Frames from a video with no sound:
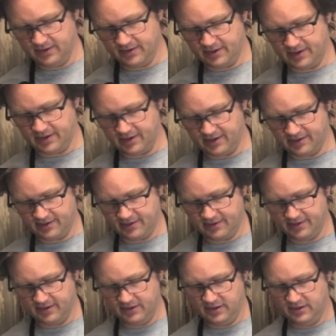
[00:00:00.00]
Okay,
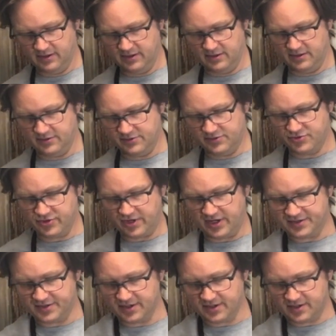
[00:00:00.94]
it's
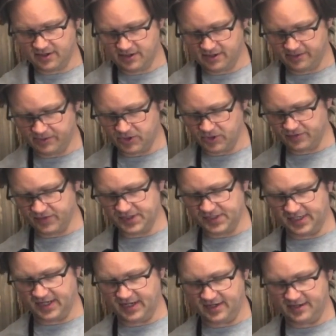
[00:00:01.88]
drastic. I'm
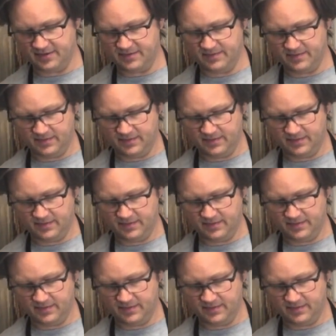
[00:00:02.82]
nervous again.